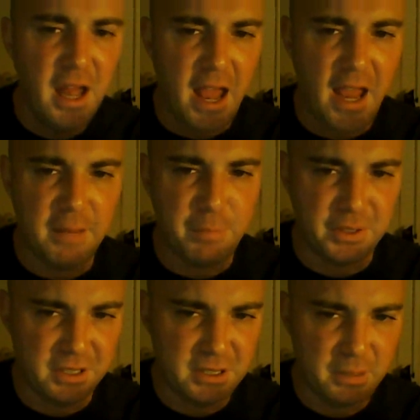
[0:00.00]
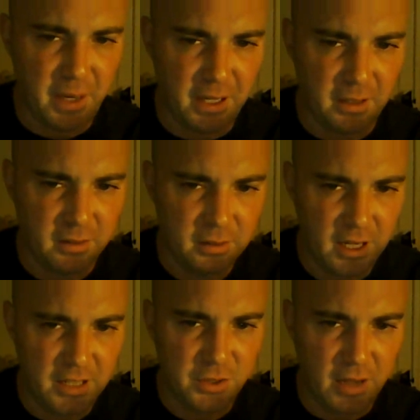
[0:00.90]
and participating
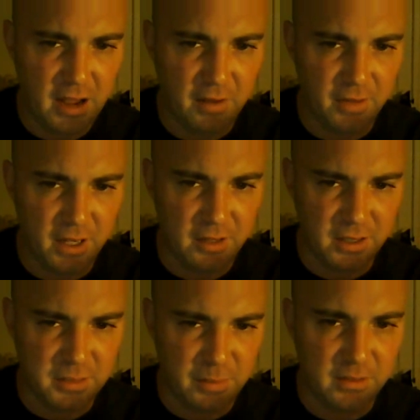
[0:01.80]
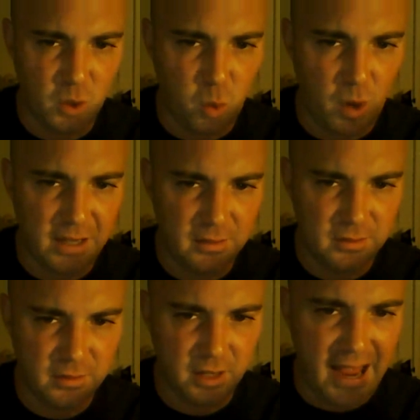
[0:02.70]
as you have. It has been quite
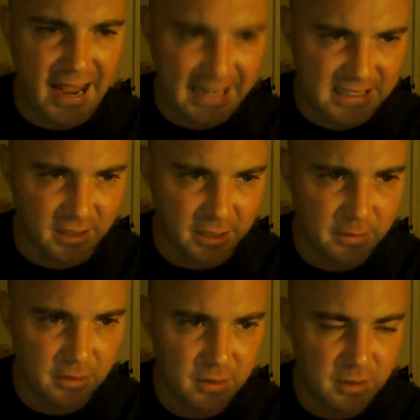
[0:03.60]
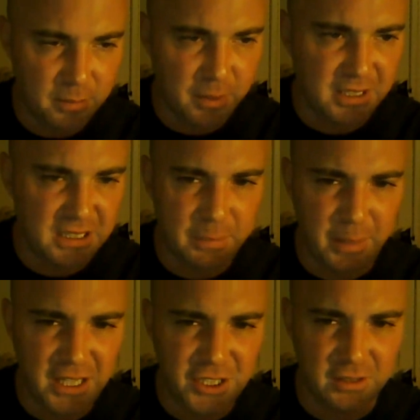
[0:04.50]
excellent
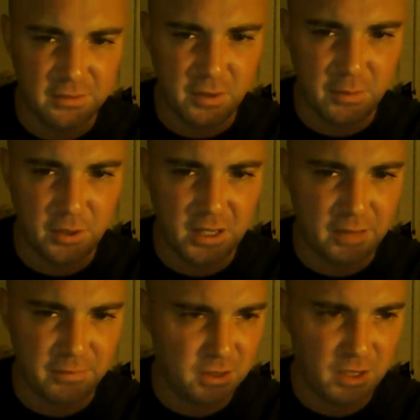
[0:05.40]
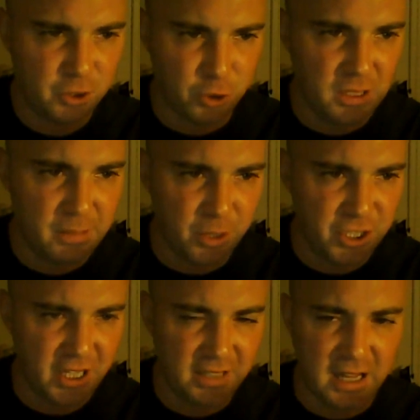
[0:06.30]
participation from you, and I truly
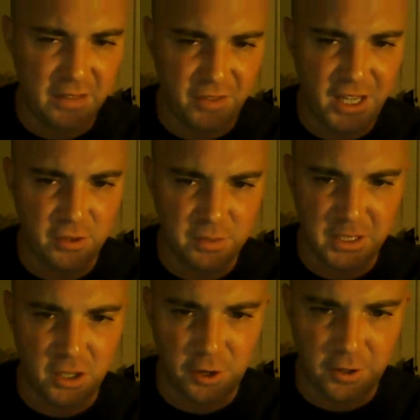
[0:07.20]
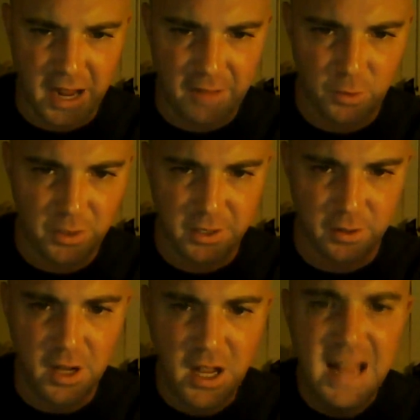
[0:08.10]
appreciate that. Thank you. It's been an honor to have you in
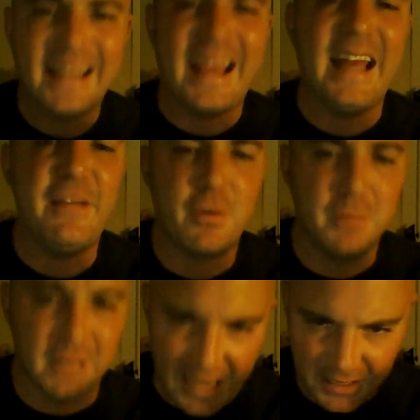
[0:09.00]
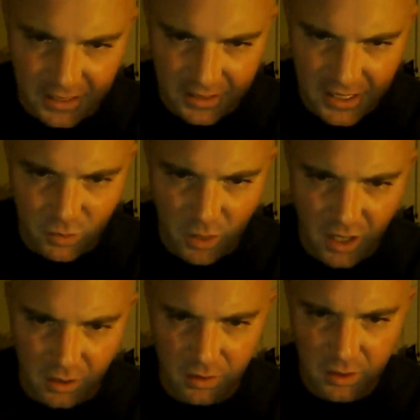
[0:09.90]
here. Kenny from Lanada as
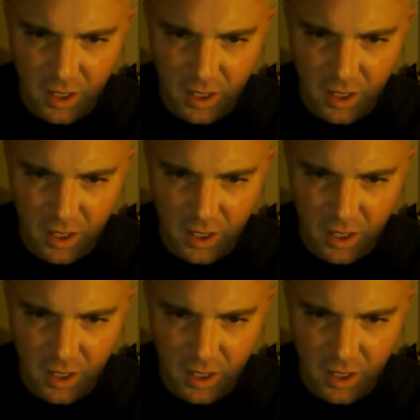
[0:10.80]
well.